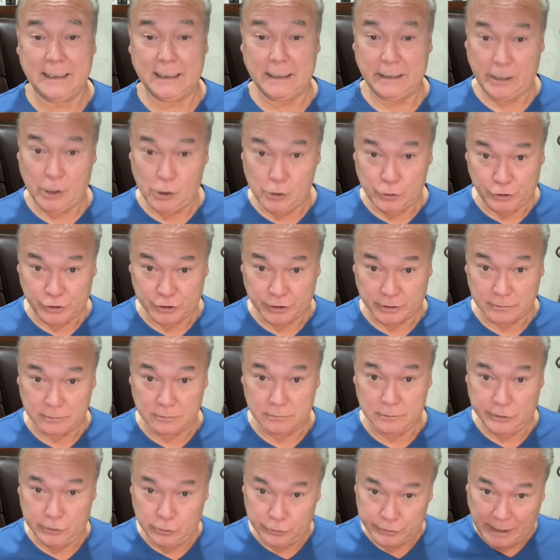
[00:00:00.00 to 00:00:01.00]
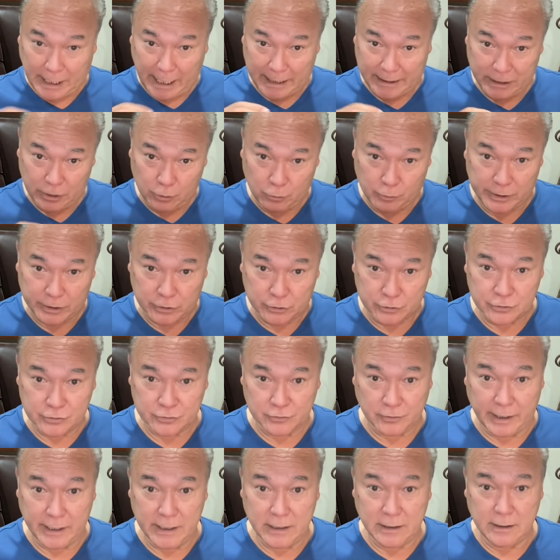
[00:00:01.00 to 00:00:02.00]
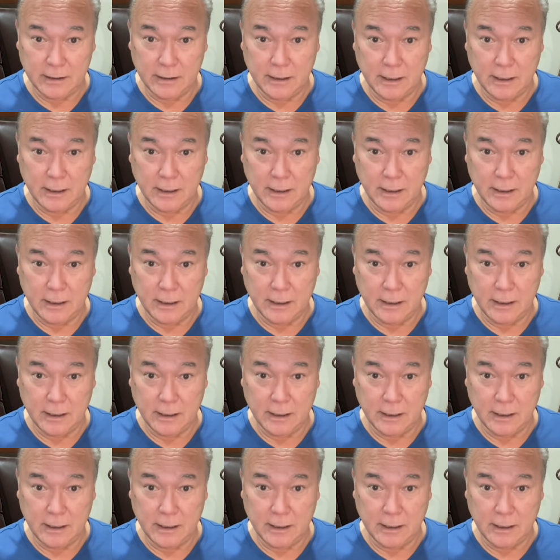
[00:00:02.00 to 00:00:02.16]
in the ocean, little tiny creatures, right,